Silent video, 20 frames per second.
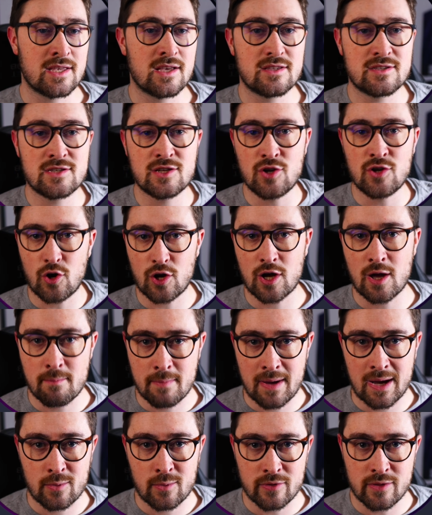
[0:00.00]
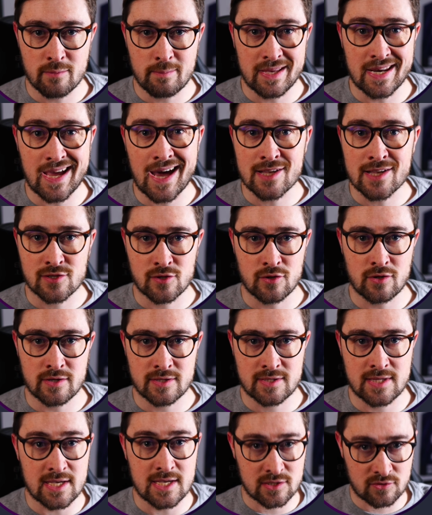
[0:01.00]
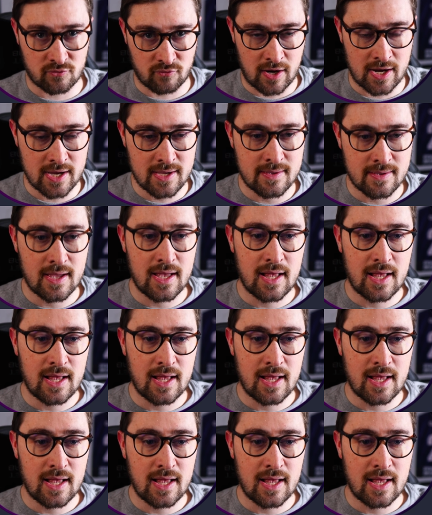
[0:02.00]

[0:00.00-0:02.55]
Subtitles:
to not come back with a bid as good as this, right?